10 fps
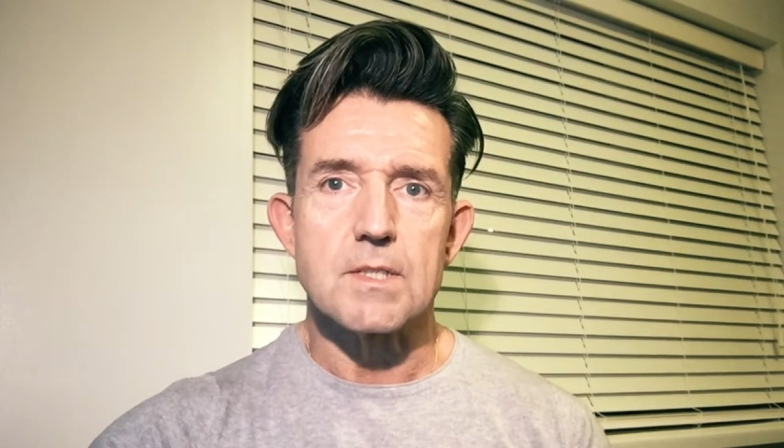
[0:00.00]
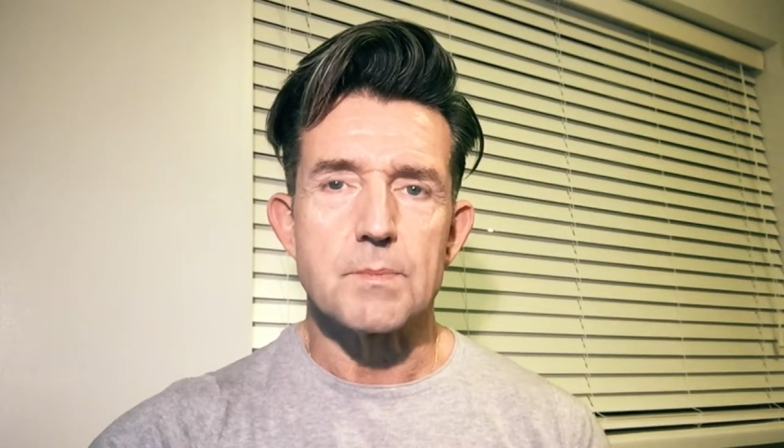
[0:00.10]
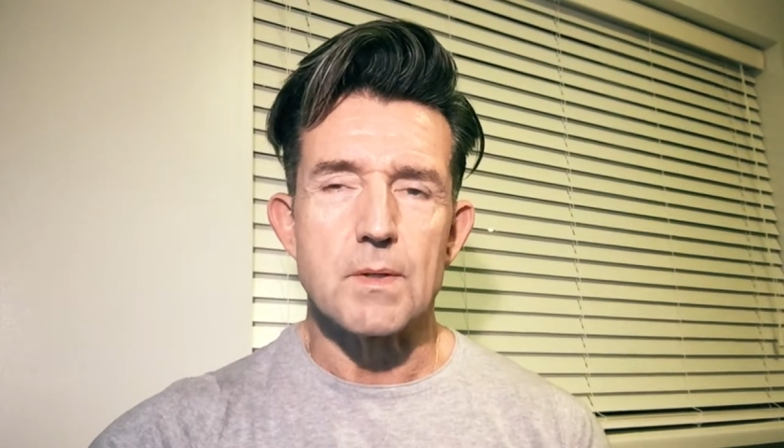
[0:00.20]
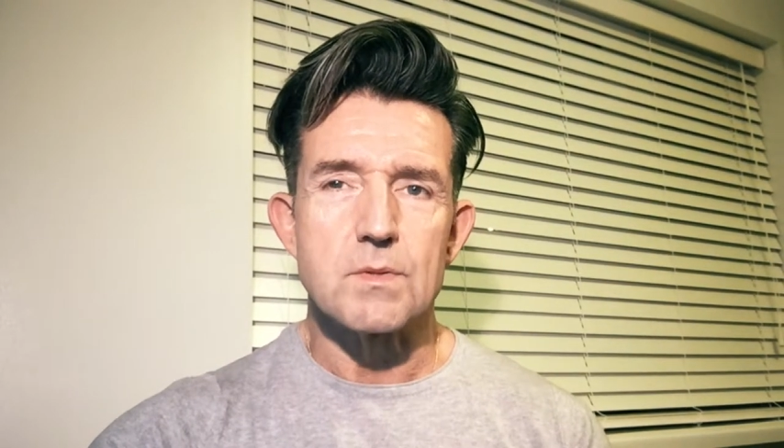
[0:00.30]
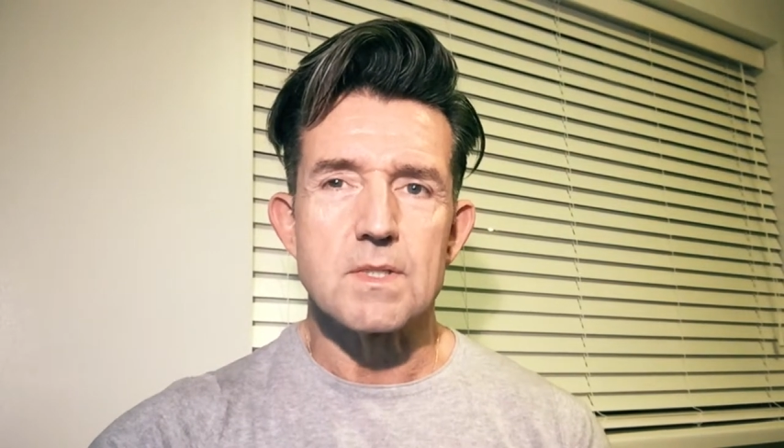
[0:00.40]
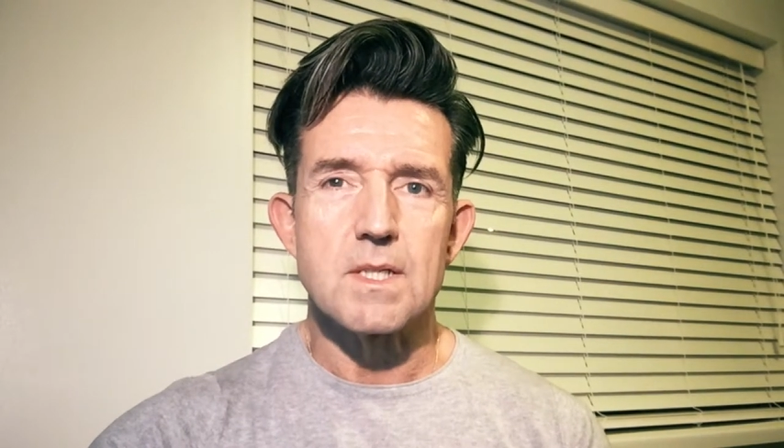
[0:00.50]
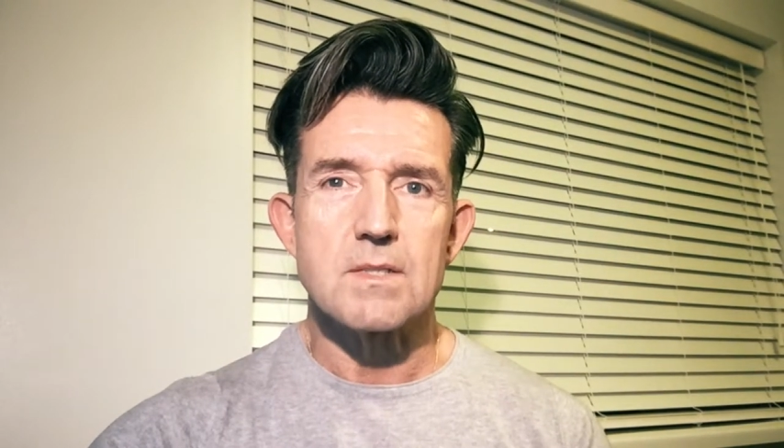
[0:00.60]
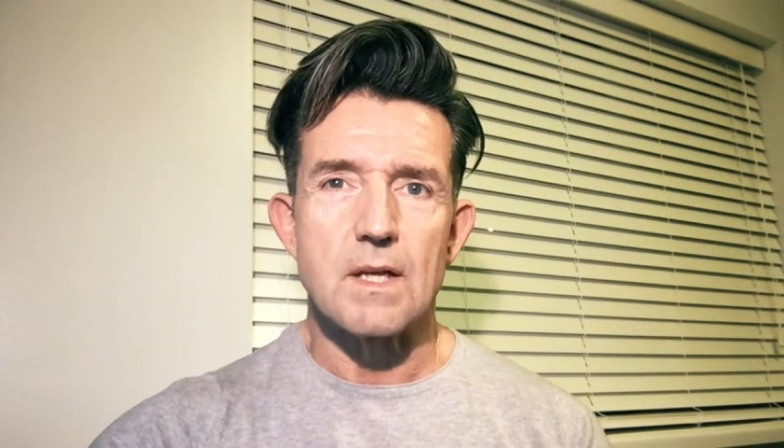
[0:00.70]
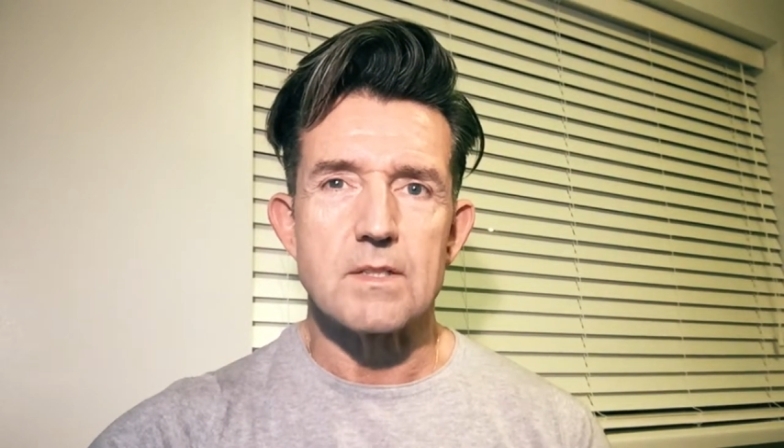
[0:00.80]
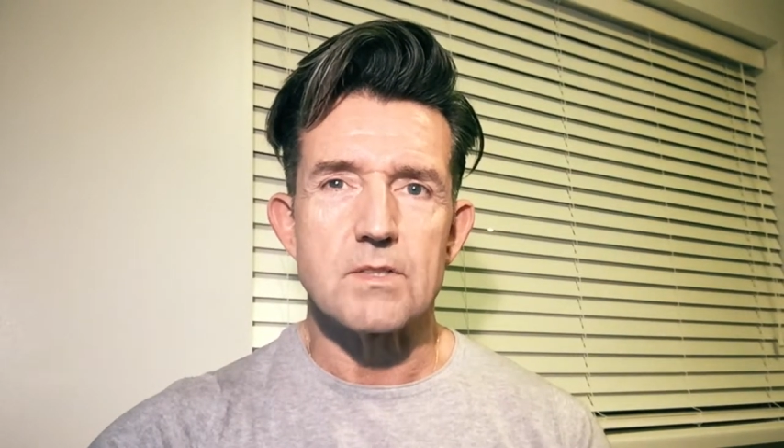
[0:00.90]
but I was
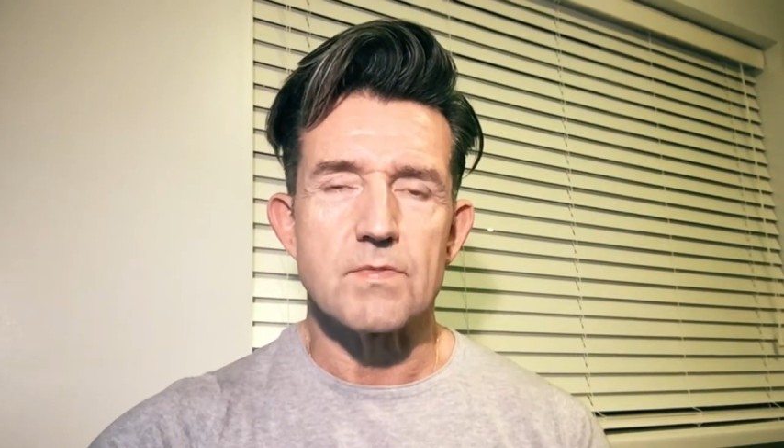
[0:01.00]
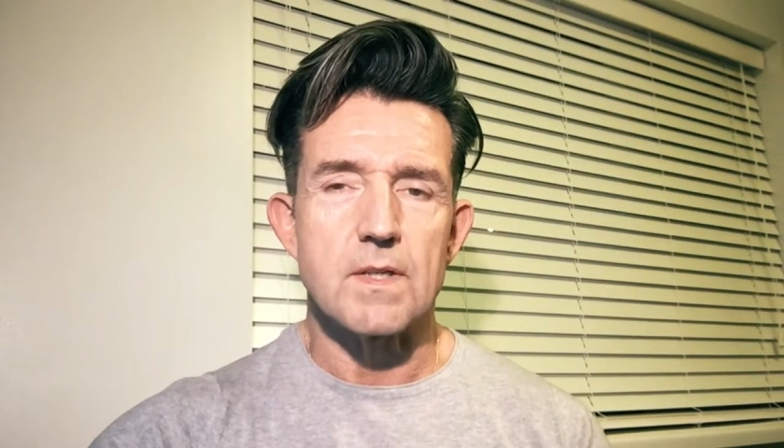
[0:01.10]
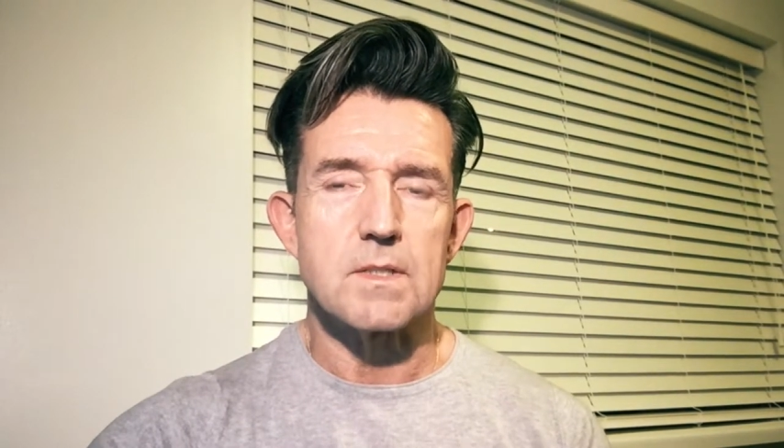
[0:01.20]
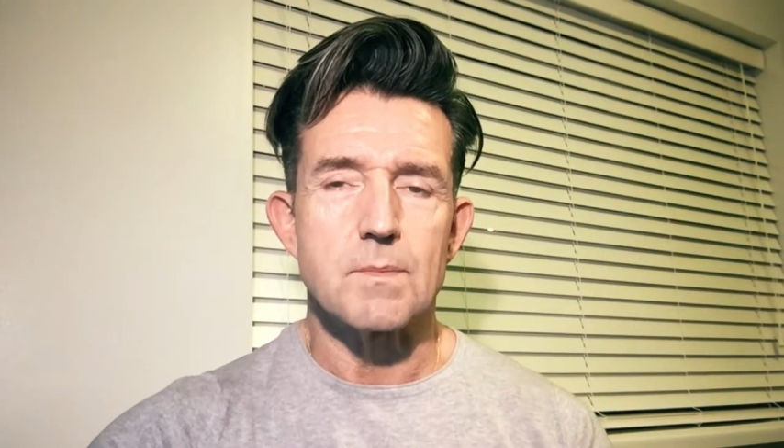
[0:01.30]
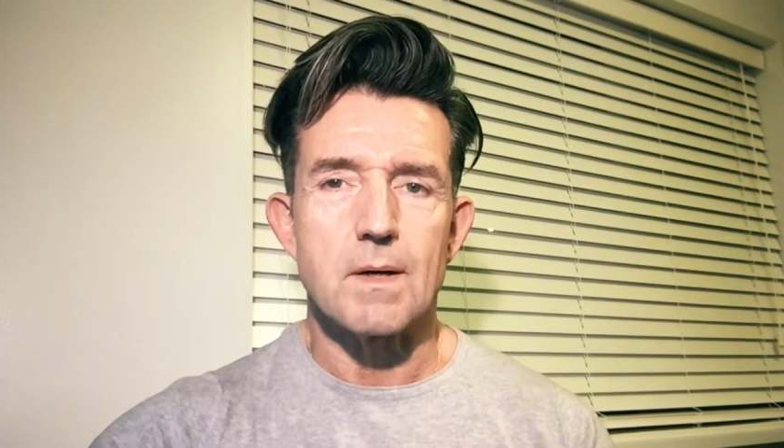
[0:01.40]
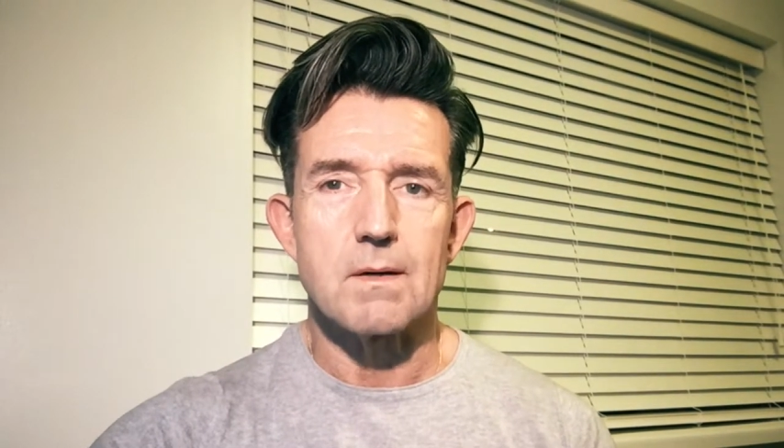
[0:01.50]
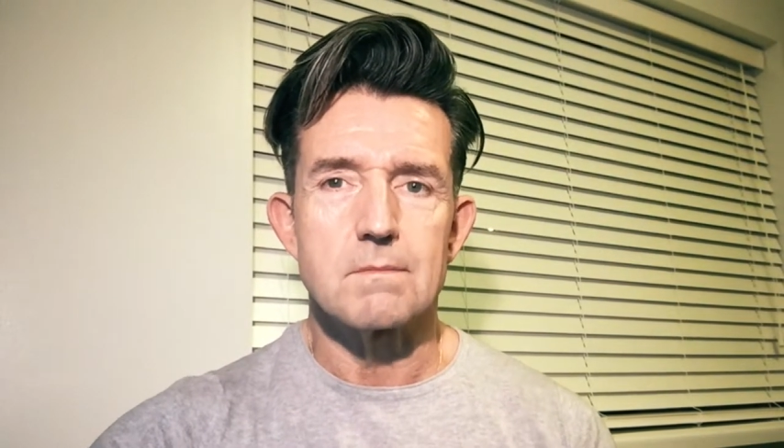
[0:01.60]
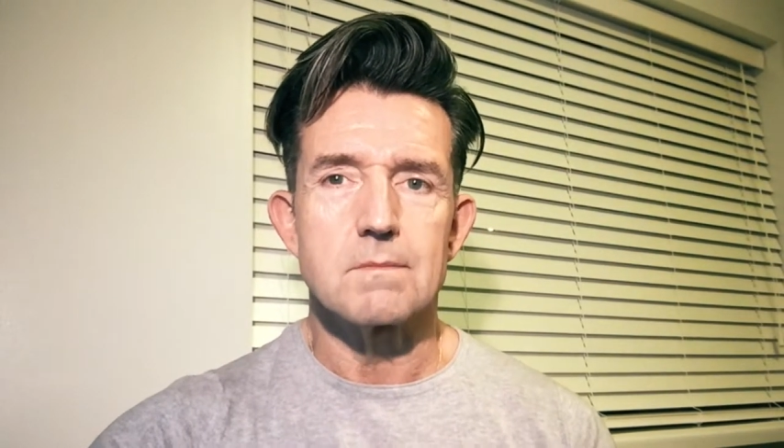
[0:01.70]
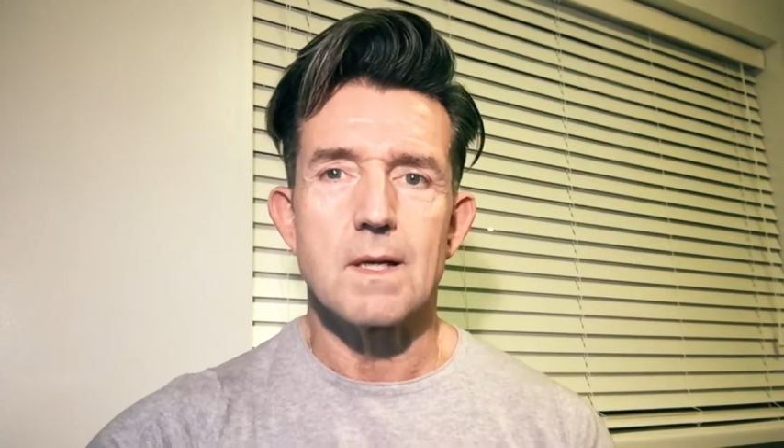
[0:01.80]
dissatisfied about